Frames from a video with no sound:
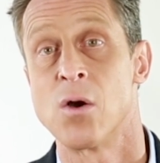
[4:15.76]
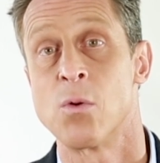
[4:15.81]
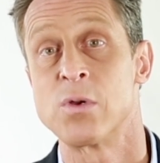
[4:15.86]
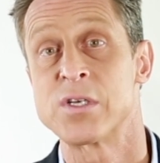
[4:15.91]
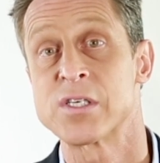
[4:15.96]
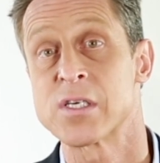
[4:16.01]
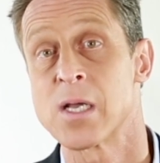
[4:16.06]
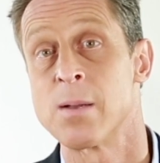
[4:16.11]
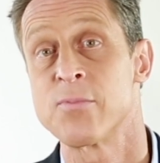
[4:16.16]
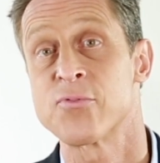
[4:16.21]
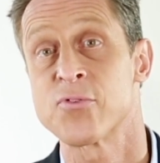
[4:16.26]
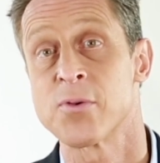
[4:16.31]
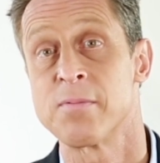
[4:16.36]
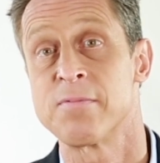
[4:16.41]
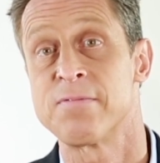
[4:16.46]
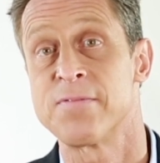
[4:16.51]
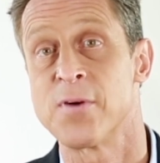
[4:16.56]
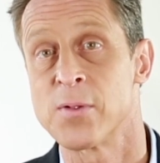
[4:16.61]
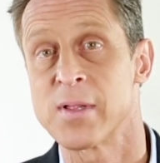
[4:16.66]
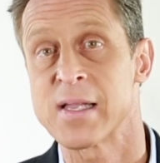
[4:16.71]
which comes
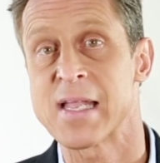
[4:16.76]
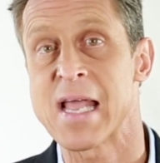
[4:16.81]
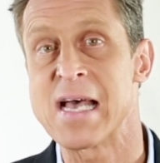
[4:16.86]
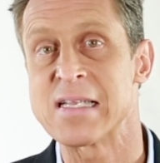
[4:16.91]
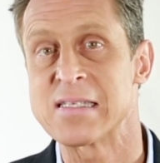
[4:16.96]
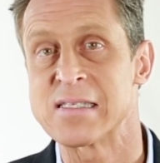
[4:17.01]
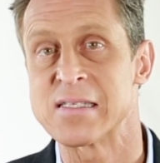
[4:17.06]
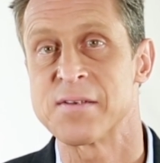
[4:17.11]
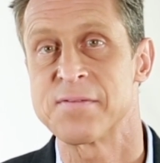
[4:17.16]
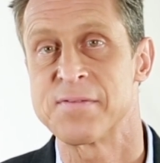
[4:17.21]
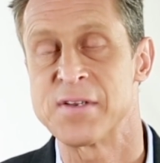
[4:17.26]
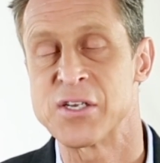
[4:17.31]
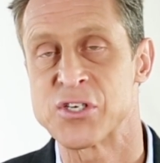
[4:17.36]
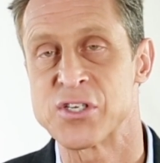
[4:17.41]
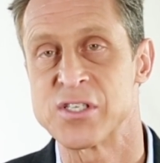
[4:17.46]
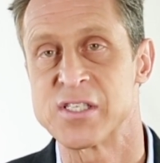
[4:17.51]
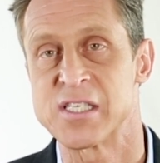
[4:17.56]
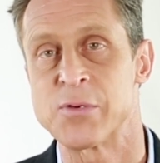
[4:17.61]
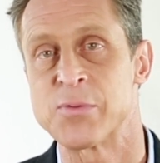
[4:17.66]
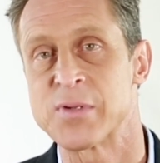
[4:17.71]
from folic acid
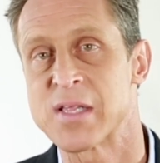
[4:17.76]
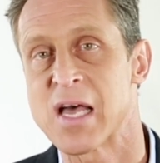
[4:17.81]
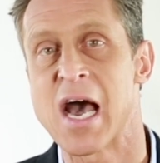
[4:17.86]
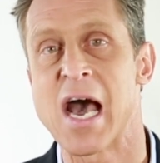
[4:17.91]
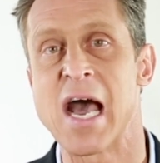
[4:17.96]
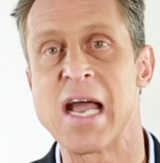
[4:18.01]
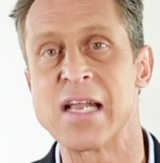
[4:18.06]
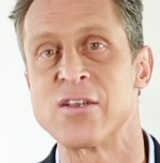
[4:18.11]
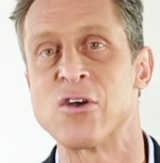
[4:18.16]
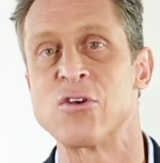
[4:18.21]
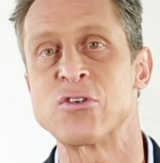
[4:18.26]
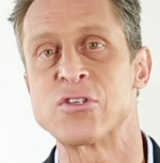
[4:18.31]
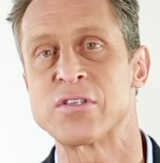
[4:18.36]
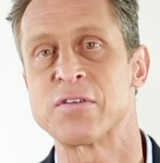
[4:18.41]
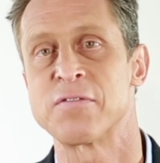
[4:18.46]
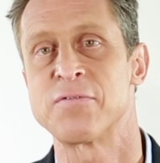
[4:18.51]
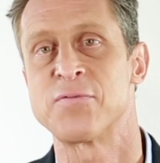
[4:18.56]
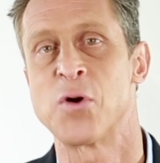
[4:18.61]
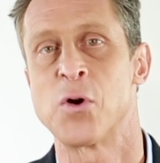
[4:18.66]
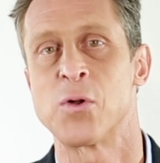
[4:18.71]
deficiency with high
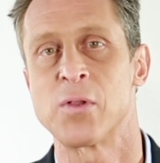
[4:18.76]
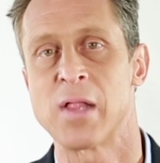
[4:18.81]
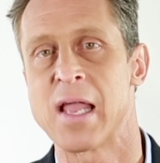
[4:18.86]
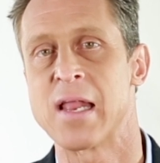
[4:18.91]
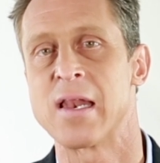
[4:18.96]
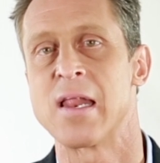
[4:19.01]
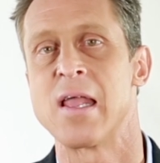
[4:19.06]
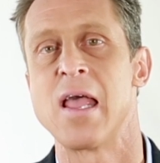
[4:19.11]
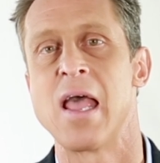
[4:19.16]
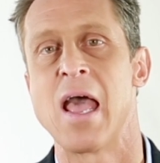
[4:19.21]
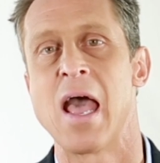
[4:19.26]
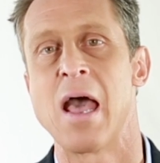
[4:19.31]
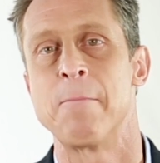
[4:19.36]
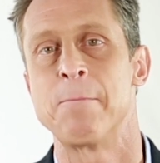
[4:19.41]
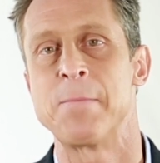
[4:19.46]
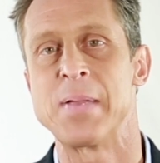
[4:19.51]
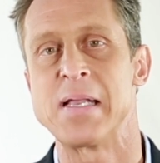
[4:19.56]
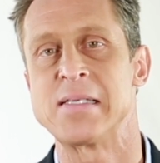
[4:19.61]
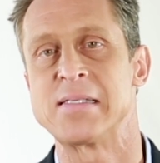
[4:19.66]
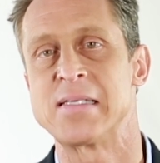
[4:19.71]
doses of folate
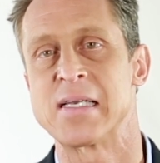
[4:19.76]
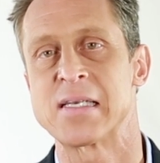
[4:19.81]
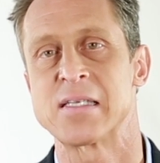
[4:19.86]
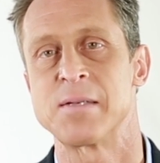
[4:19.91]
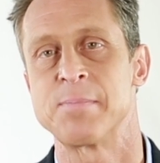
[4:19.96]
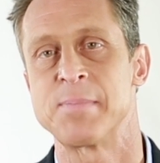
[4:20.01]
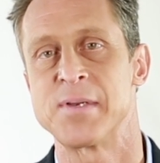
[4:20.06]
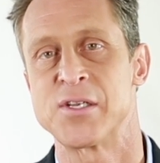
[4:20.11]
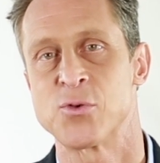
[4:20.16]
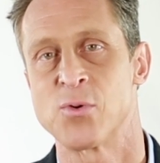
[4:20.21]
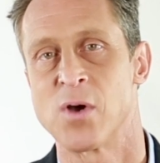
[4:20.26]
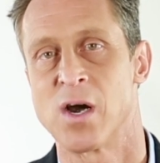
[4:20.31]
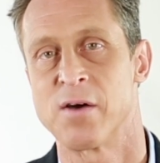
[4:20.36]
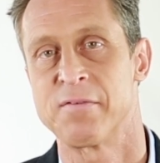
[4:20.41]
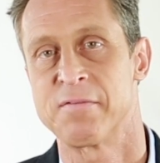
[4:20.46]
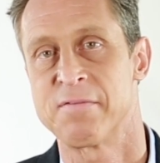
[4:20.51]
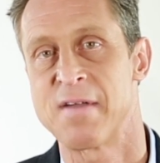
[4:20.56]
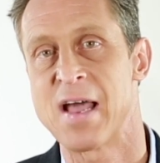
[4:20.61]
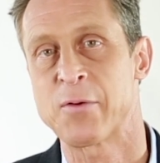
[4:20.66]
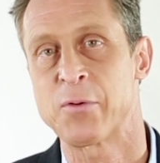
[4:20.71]
and B6 and
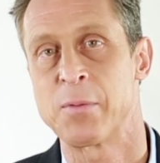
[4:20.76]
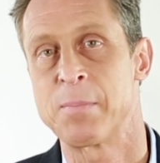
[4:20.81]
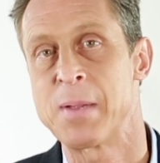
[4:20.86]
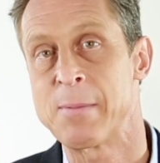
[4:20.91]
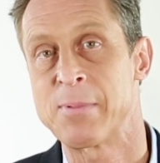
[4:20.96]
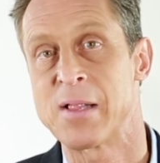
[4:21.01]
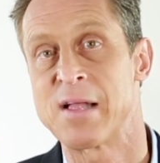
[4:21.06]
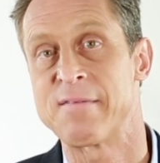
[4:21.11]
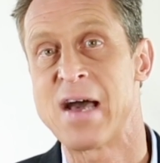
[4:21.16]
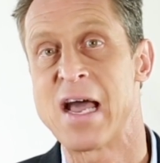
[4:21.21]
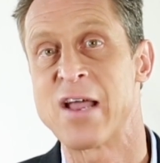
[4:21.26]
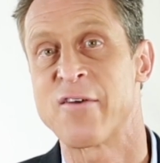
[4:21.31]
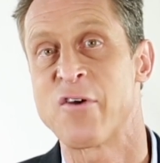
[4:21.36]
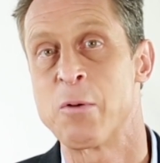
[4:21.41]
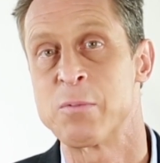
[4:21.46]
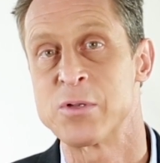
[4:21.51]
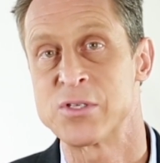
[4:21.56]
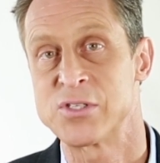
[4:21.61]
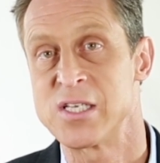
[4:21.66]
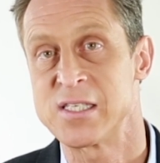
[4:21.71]
B12. In fact, when people have high
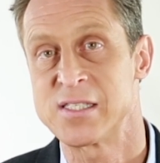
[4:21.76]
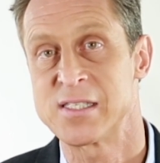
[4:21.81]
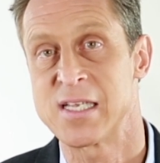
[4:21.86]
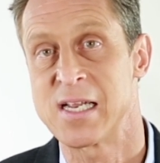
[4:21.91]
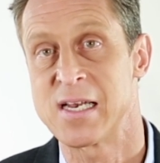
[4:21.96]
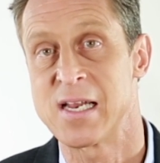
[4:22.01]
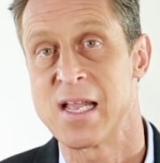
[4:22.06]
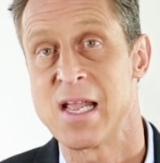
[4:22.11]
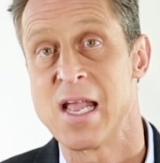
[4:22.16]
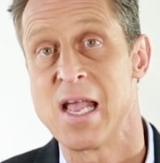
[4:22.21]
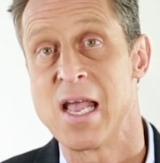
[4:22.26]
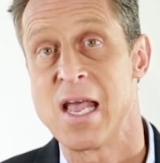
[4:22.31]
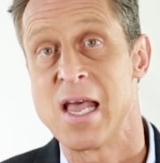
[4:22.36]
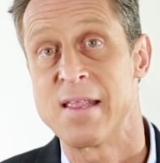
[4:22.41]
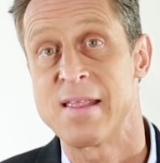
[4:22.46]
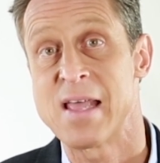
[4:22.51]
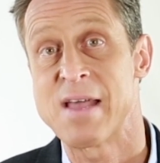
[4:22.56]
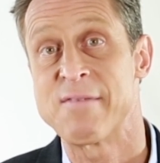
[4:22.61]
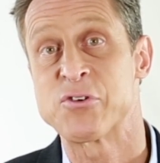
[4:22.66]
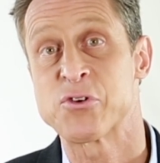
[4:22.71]
homocysteine,
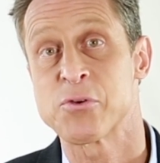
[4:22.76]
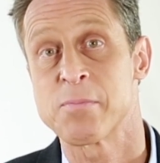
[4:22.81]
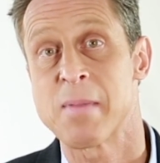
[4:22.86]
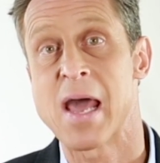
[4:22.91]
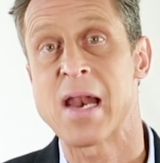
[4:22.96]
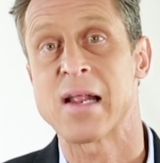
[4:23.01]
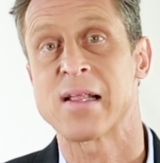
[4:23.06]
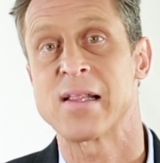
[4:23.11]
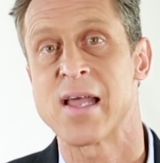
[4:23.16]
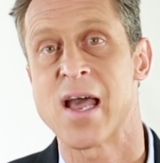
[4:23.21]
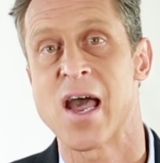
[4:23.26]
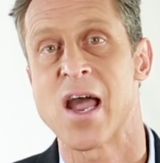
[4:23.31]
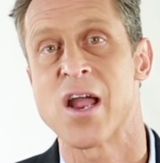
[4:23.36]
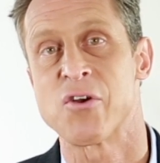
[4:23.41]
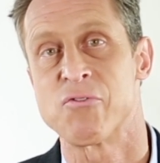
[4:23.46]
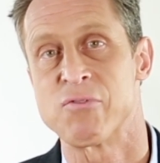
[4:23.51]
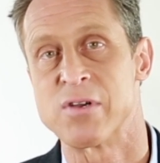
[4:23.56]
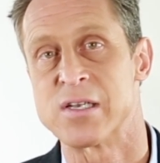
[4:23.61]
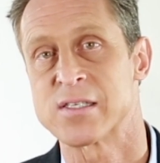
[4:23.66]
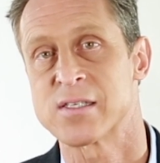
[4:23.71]
they have a dramatically
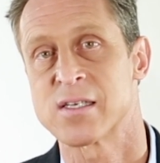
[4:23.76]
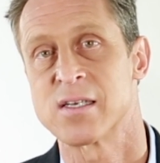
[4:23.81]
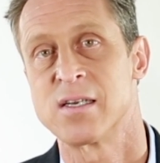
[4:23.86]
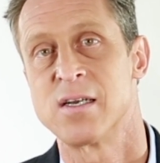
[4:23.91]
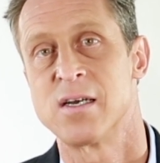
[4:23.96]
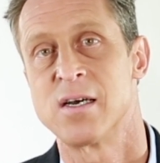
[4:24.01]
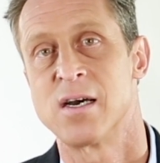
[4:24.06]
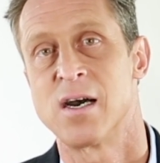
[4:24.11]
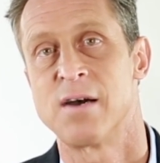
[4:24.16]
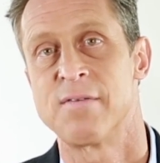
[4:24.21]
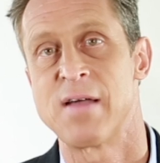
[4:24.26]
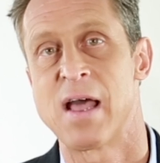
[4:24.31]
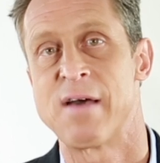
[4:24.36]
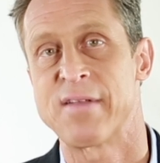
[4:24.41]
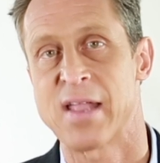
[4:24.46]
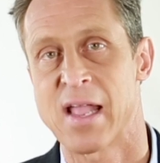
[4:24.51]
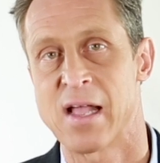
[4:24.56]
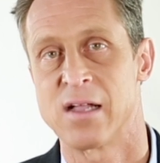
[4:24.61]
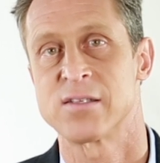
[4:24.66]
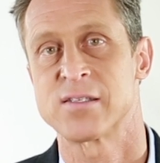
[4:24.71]
higher risk of
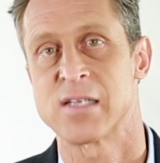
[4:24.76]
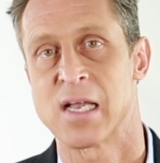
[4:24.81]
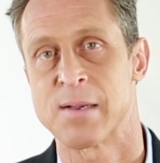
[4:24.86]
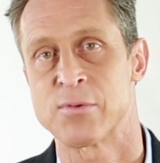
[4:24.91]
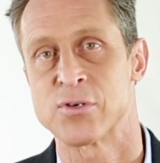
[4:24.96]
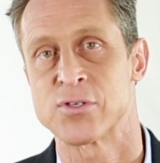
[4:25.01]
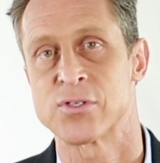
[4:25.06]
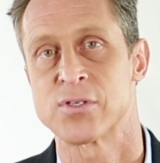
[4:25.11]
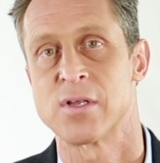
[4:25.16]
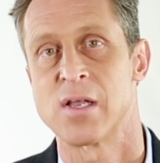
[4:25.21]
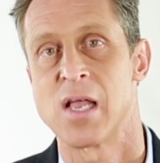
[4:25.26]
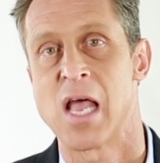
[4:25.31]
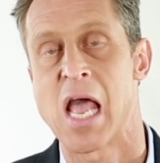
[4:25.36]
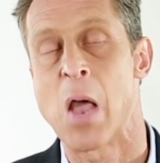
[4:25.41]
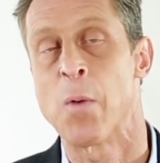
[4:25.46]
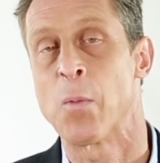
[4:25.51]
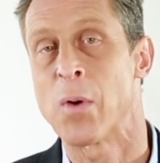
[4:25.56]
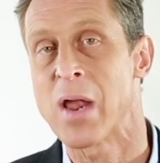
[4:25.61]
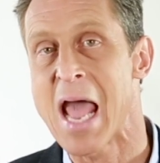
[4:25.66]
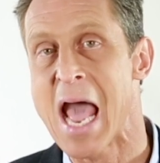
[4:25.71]
having Alzheimer's.
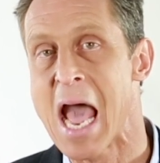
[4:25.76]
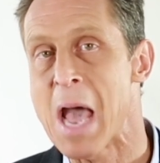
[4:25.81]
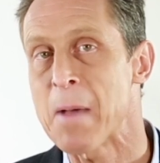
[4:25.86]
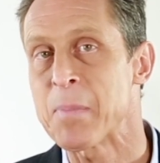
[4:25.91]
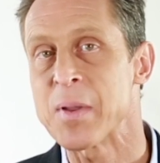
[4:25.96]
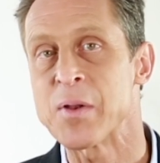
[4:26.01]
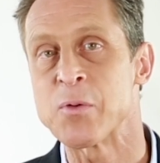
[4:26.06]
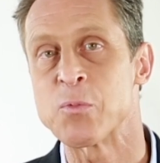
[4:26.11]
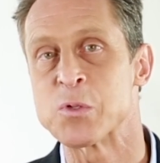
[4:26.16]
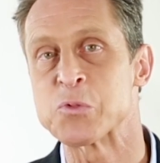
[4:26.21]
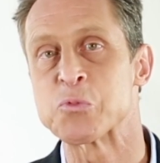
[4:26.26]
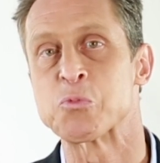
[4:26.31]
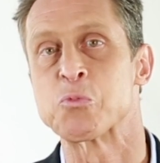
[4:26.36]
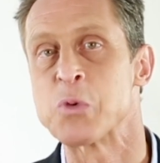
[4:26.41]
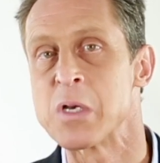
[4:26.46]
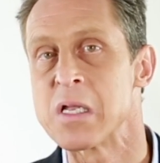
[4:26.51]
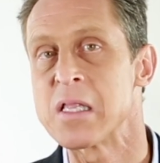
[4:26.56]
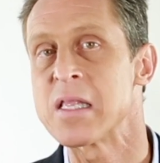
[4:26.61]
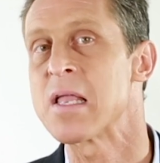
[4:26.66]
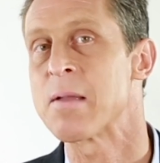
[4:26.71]
And what happened was
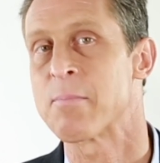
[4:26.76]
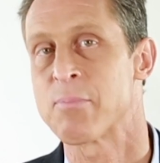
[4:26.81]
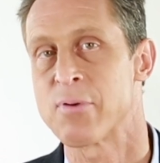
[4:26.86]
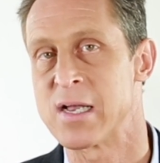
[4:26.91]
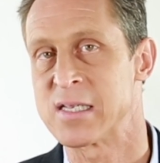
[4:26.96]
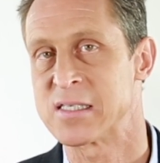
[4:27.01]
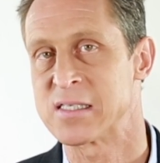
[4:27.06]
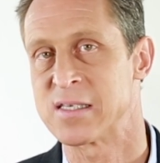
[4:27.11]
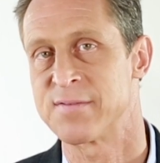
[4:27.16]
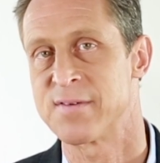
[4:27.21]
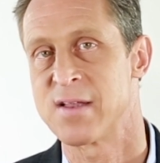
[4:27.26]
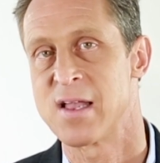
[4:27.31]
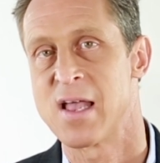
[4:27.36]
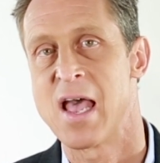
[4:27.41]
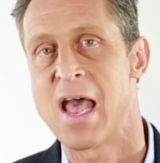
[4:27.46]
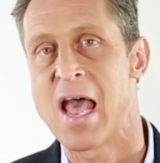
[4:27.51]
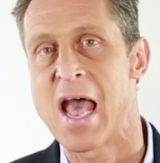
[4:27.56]
really impressive.